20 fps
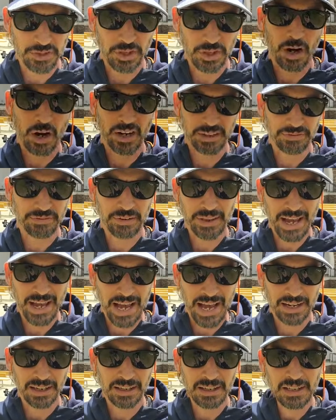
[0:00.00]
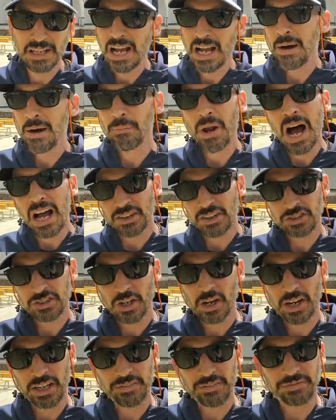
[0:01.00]
sorry for that. I'm not
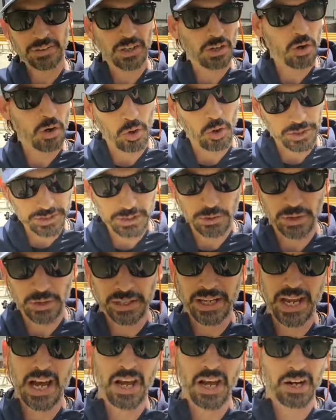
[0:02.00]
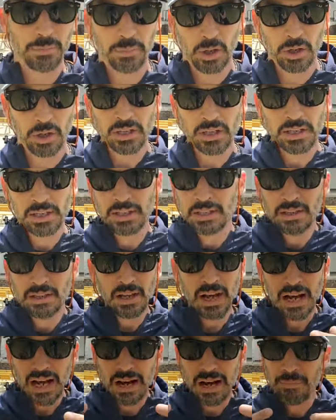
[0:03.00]
sorry for holding you accountable.
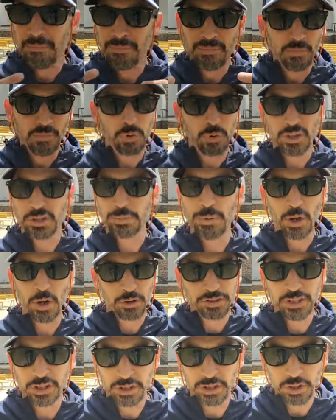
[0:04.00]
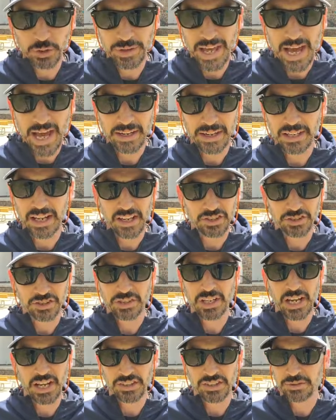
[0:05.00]
We're supposed to do that
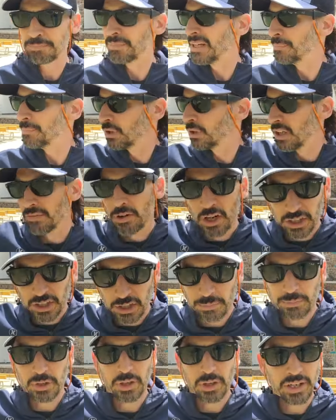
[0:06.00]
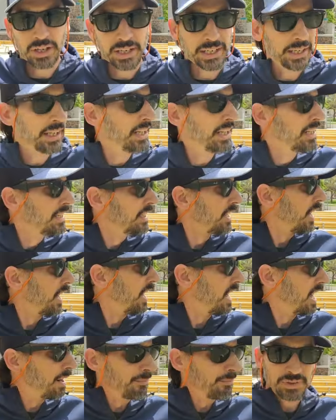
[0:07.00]
as people of our community.
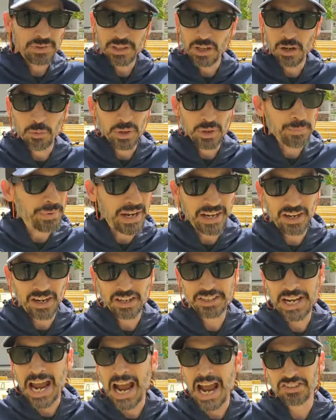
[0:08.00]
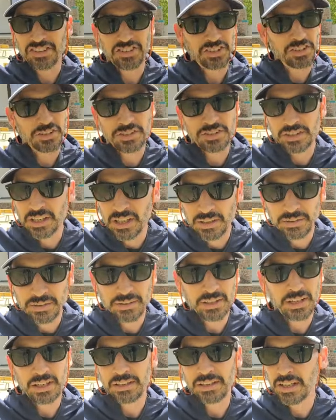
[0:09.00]
You know, we pay our taxes and
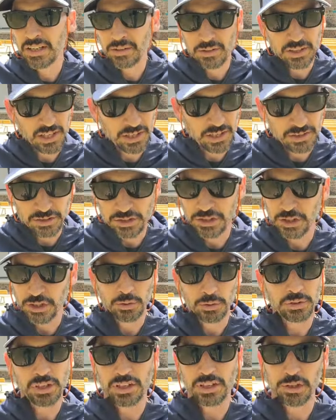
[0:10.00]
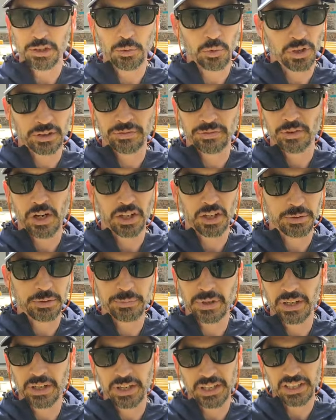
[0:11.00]
you work for our
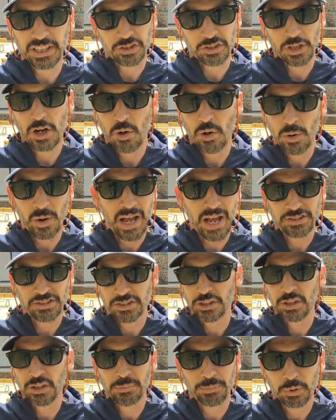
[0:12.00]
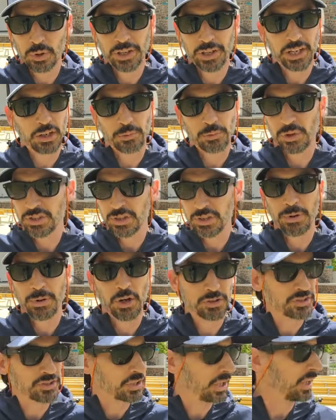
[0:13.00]
community. So as your employer, we're
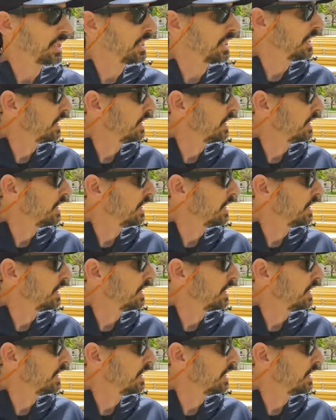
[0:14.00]
supposed to